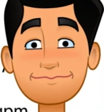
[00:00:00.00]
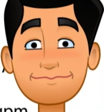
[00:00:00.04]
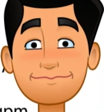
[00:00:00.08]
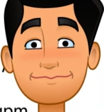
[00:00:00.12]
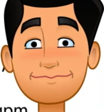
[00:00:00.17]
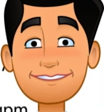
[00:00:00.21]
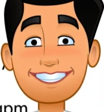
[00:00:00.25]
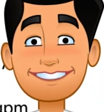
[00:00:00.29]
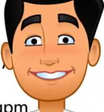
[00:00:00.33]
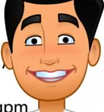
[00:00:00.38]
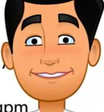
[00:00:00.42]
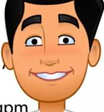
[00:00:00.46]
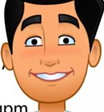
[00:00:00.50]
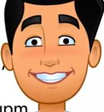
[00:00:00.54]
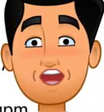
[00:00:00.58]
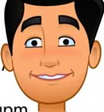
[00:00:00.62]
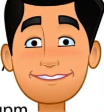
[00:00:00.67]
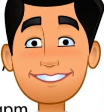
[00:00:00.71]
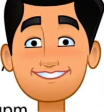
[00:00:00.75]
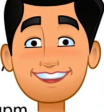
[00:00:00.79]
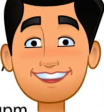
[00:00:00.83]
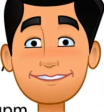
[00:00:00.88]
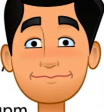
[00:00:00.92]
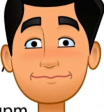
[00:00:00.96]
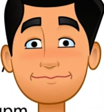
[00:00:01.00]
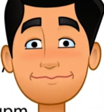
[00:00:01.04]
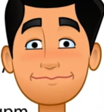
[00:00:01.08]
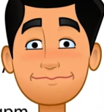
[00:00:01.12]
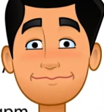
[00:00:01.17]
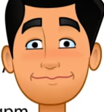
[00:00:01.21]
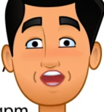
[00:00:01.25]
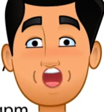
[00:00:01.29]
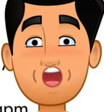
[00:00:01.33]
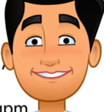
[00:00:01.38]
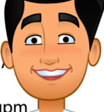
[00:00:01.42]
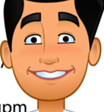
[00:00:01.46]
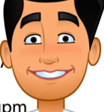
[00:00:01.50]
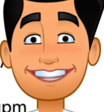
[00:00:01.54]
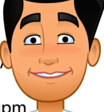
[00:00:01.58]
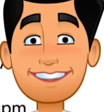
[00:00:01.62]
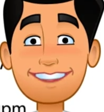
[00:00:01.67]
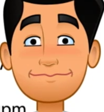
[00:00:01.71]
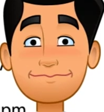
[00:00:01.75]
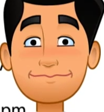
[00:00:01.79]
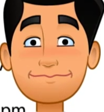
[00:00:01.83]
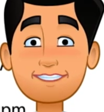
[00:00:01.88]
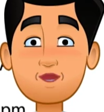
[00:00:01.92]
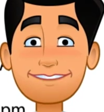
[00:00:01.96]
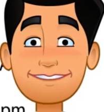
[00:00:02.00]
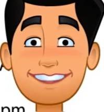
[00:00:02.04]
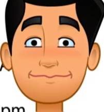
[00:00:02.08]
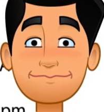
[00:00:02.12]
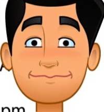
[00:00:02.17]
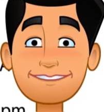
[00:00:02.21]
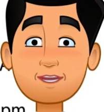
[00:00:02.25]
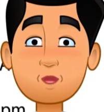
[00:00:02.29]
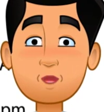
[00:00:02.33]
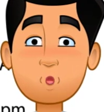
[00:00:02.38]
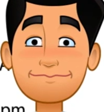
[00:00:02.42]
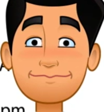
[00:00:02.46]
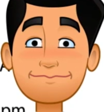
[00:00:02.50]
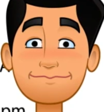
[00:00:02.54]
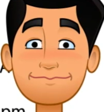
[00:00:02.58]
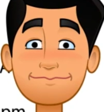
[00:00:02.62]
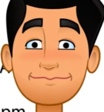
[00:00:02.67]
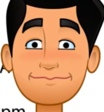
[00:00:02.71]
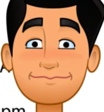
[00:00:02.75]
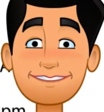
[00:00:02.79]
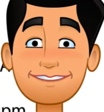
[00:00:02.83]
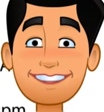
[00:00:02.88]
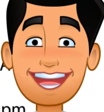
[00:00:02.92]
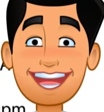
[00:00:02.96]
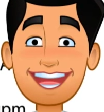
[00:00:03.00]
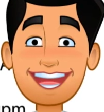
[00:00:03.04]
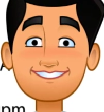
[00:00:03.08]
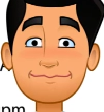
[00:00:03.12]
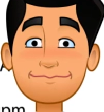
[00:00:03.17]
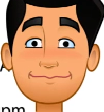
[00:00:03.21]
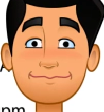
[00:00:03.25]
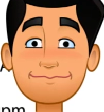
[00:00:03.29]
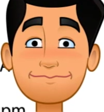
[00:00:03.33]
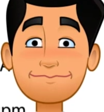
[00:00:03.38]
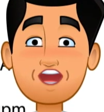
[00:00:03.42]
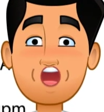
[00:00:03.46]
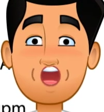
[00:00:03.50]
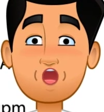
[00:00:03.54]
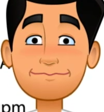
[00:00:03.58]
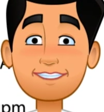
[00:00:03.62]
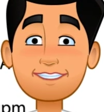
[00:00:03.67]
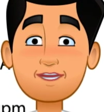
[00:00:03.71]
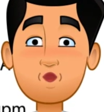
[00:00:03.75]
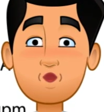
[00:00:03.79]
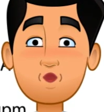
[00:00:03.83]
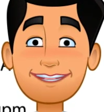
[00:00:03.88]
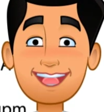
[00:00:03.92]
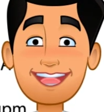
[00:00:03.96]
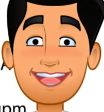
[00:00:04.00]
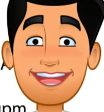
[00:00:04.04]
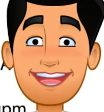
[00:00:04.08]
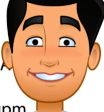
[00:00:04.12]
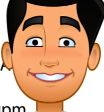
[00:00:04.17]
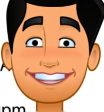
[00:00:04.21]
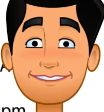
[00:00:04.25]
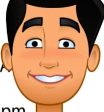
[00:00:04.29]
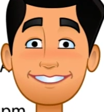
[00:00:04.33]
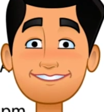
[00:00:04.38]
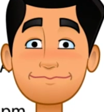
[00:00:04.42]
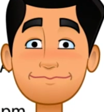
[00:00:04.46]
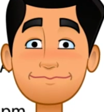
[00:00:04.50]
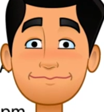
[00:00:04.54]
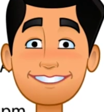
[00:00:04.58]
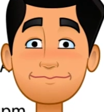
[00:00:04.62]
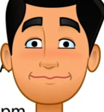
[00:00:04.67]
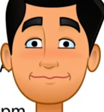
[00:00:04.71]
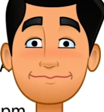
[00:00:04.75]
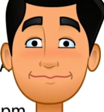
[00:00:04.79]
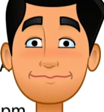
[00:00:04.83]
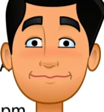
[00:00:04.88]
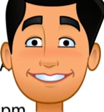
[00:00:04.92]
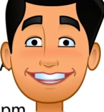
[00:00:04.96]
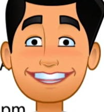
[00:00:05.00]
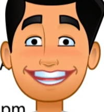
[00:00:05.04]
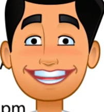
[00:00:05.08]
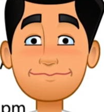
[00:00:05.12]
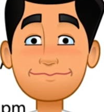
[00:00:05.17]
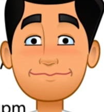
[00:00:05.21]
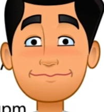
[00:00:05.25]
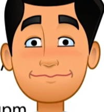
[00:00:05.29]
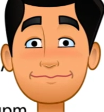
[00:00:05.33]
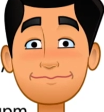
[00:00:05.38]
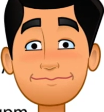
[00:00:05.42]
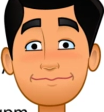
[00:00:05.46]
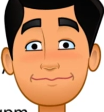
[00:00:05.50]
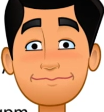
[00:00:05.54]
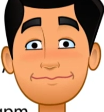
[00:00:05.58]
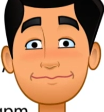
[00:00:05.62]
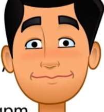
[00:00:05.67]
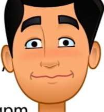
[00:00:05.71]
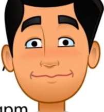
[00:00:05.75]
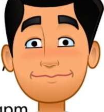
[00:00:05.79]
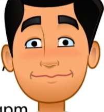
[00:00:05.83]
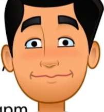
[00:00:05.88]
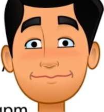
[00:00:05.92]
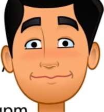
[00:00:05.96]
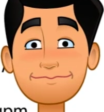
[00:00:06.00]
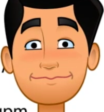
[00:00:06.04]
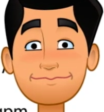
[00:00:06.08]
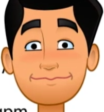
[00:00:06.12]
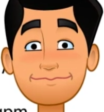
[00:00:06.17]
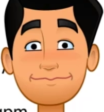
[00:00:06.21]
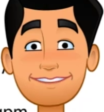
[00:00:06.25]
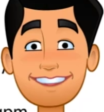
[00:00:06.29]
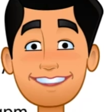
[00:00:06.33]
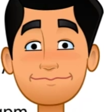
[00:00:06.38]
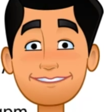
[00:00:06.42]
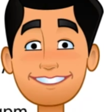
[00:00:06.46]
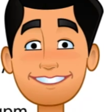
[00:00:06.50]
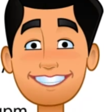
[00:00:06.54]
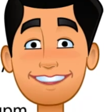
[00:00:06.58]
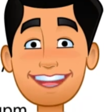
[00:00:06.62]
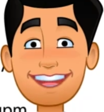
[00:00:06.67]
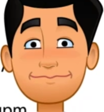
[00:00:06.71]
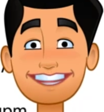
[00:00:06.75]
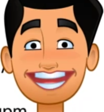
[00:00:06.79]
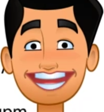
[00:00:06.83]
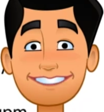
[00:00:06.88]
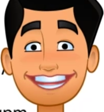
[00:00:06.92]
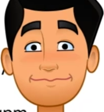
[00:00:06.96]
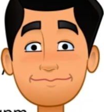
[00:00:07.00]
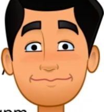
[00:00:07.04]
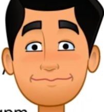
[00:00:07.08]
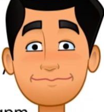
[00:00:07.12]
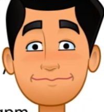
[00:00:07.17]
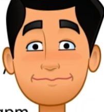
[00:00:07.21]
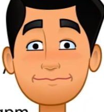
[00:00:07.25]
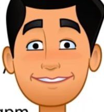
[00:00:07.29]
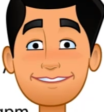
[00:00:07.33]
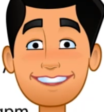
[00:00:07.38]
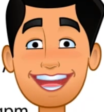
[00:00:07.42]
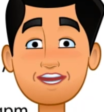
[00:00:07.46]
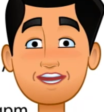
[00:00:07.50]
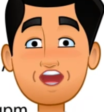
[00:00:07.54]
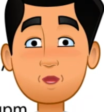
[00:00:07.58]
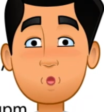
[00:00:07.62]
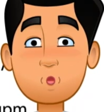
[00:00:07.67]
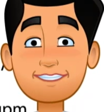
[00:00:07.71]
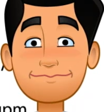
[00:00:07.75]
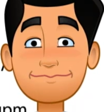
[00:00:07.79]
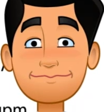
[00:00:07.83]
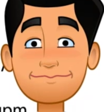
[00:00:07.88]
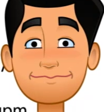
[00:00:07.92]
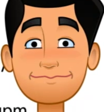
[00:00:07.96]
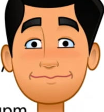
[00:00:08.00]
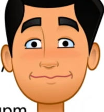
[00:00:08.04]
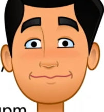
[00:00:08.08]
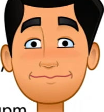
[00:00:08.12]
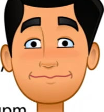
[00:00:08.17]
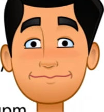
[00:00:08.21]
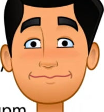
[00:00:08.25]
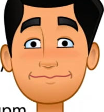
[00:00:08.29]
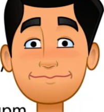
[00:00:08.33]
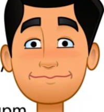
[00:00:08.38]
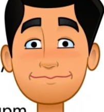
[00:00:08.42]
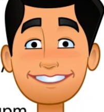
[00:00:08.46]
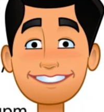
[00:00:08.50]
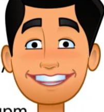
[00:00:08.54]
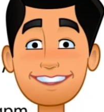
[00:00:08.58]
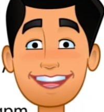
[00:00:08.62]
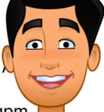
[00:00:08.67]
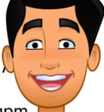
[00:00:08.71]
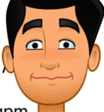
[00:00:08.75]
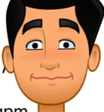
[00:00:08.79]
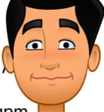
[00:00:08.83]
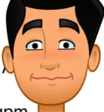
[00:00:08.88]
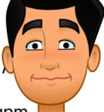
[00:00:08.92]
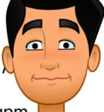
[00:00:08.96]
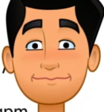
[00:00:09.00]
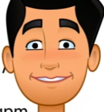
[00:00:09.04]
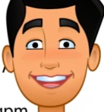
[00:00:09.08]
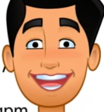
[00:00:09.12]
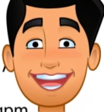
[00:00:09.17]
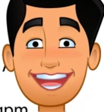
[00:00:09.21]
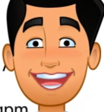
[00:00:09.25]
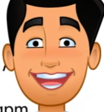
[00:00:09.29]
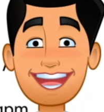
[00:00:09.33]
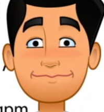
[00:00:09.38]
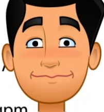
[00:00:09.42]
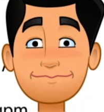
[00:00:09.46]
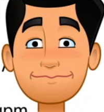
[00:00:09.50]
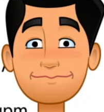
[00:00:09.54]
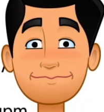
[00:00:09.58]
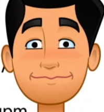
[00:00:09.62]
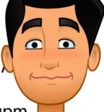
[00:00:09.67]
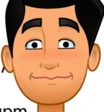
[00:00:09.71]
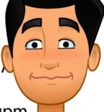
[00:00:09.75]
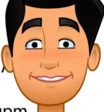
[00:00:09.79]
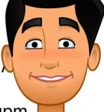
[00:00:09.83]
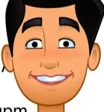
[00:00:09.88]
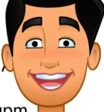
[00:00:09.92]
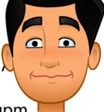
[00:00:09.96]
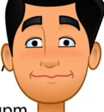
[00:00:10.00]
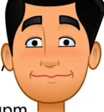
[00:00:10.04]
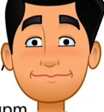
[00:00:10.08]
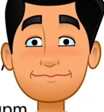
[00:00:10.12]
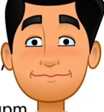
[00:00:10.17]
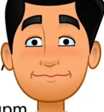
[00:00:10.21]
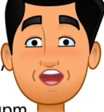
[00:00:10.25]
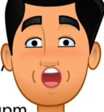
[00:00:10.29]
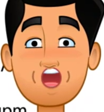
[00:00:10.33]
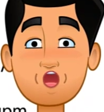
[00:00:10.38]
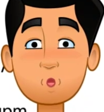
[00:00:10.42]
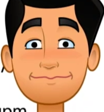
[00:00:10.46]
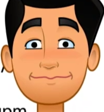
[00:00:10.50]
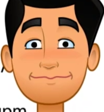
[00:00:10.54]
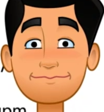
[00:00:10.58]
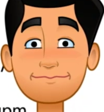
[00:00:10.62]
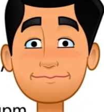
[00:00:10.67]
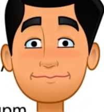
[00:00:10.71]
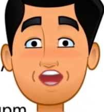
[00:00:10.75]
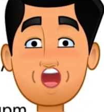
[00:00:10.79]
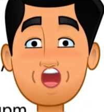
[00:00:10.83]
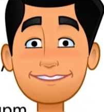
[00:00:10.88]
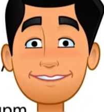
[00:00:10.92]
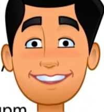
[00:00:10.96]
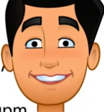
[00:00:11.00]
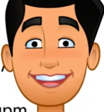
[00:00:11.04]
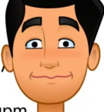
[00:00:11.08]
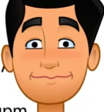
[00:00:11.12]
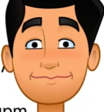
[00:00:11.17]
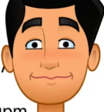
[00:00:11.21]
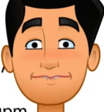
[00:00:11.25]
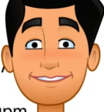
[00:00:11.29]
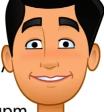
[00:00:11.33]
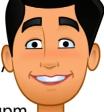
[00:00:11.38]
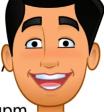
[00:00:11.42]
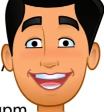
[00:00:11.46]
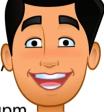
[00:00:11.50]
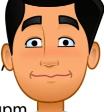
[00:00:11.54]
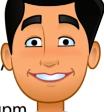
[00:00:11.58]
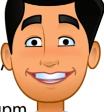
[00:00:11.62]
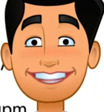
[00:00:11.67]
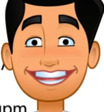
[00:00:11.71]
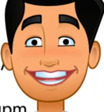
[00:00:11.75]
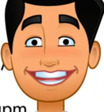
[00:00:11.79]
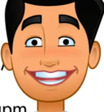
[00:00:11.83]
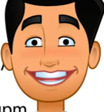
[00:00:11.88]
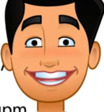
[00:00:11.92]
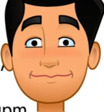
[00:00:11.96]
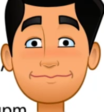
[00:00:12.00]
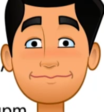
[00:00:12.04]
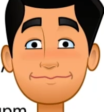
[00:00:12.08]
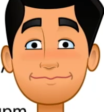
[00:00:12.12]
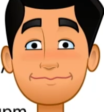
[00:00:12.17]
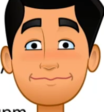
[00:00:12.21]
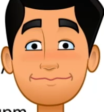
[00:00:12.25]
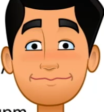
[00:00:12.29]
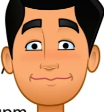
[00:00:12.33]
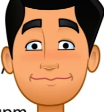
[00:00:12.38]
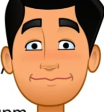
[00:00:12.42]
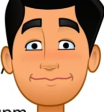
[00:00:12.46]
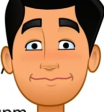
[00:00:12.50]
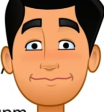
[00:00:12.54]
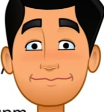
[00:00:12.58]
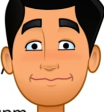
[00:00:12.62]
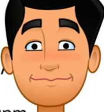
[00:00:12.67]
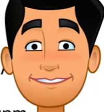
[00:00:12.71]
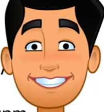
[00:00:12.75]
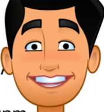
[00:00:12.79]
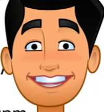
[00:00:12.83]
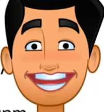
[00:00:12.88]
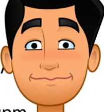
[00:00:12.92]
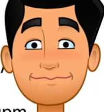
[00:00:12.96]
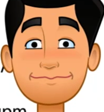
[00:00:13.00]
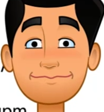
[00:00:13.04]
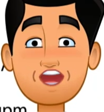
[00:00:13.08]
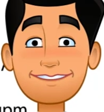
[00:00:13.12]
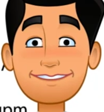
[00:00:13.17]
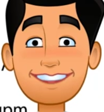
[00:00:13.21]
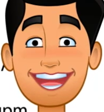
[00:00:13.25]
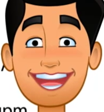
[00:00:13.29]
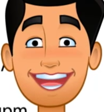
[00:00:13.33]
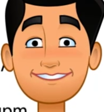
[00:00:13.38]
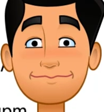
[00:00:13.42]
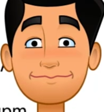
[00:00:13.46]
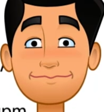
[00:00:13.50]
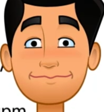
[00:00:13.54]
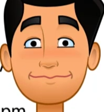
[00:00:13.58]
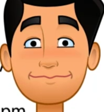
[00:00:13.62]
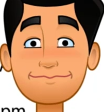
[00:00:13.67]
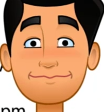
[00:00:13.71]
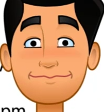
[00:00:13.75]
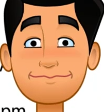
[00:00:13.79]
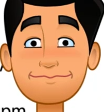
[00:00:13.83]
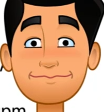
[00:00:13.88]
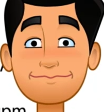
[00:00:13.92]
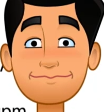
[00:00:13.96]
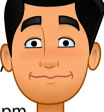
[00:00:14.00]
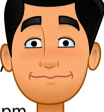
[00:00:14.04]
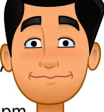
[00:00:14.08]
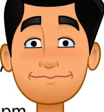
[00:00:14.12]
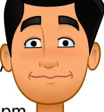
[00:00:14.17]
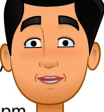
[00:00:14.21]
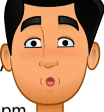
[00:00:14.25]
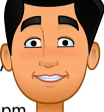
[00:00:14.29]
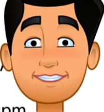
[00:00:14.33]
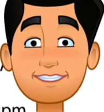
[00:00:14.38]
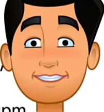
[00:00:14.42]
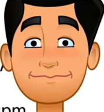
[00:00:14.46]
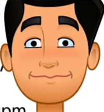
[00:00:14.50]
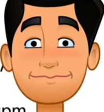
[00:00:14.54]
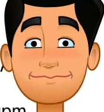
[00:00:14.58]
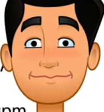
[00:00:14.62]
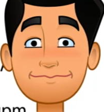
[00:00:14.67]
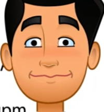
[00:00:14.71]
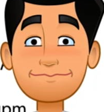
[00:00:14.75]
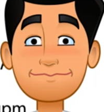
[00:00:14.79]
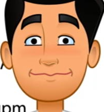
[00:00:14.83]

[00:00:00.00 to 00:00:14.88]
The new numbers in the formula to calculate pressure for this cylinder will be 8,000 pounds divided by 8.2958 inch square equals